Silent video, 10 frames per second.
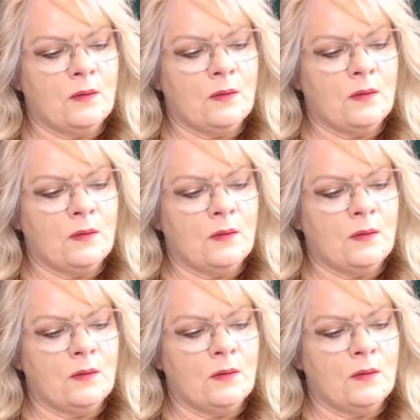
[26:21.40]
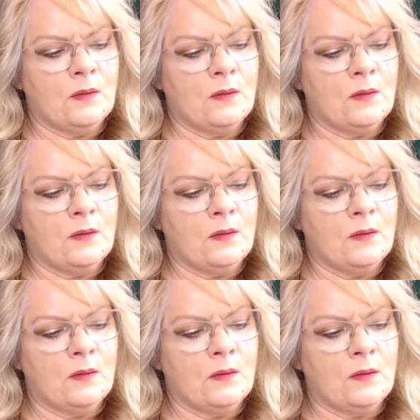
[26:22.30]
subscribe, but if they don't
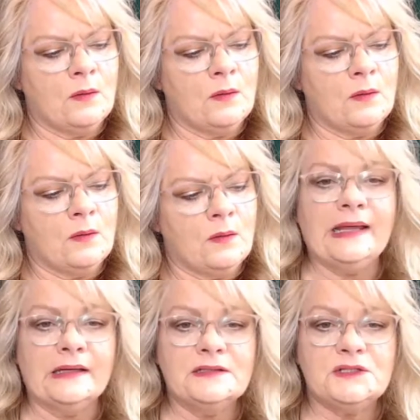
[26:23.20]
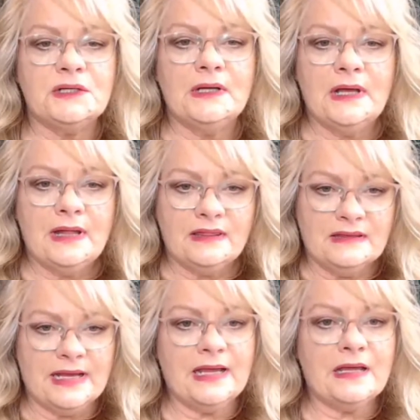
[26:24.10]
actually engage,
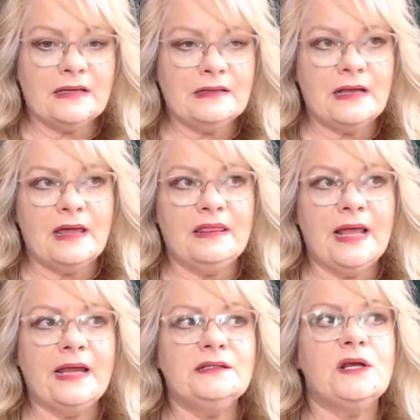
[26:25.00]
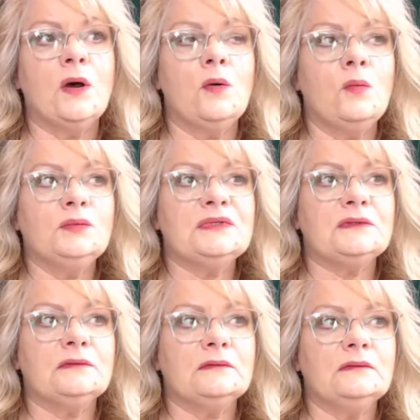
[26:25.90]
then
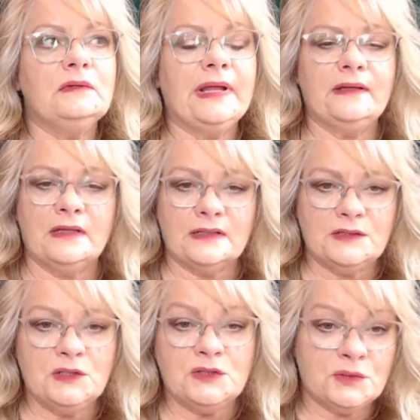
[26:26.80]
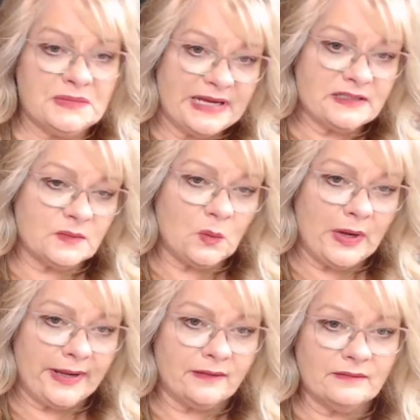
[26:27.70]
the YouTube takes them
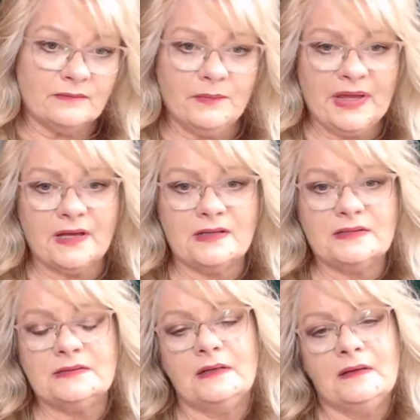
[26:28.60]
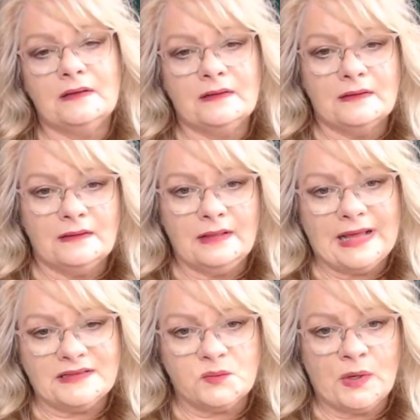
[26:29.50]
away, because
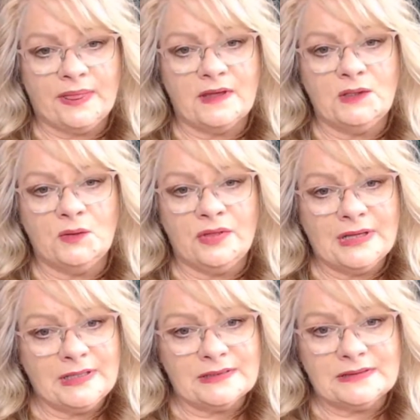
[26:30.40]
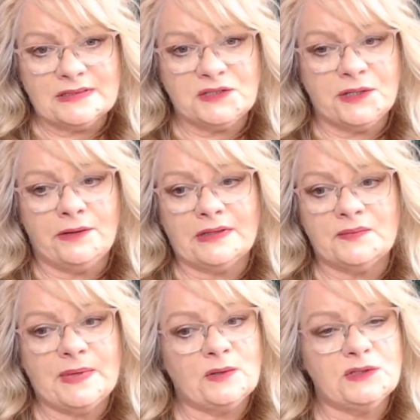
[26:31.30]
that's what the new thing is this year
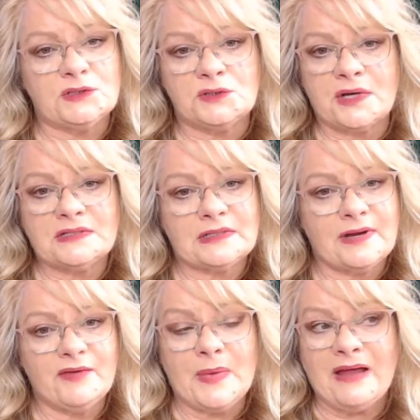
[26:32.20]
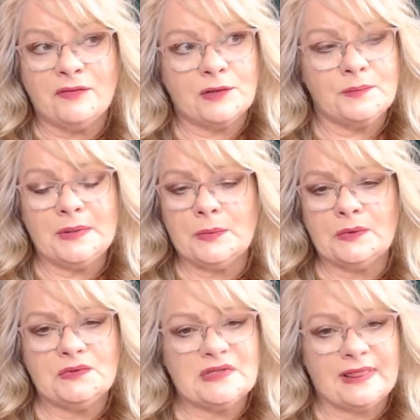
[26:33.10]
that's been just stressing. I've heard of
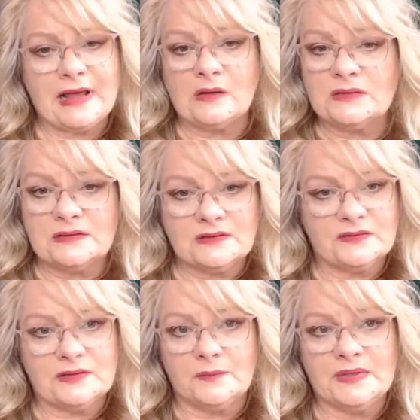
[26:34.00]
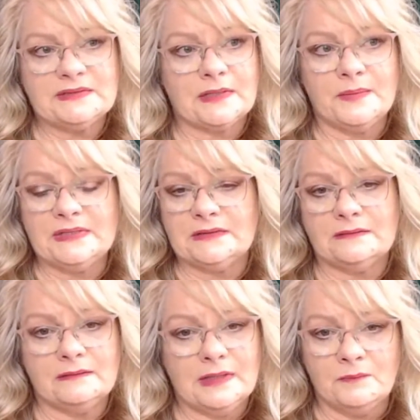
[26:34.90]
people losing thousands of subbies
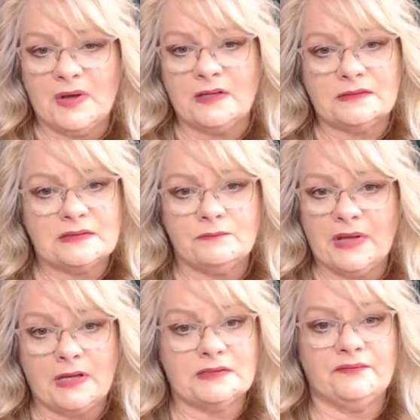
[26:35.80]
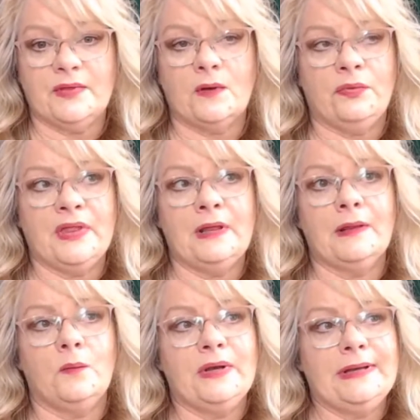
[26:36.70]
in months because of the thing
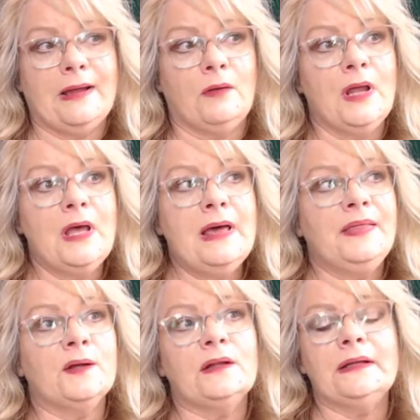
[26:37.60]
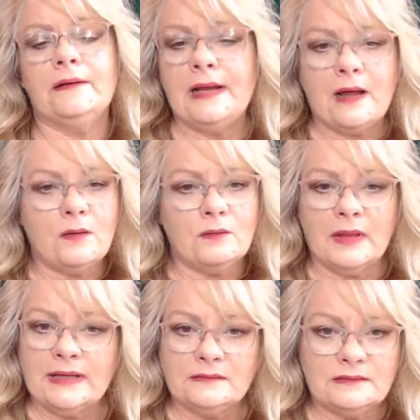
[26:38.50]
that went down. They're clearing out
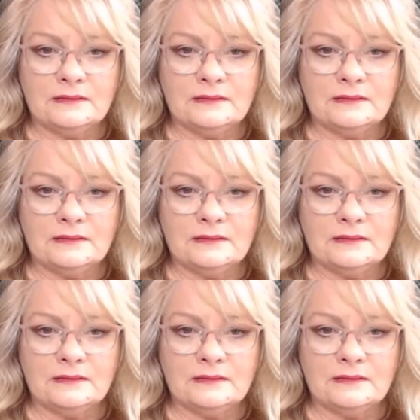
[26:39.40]
like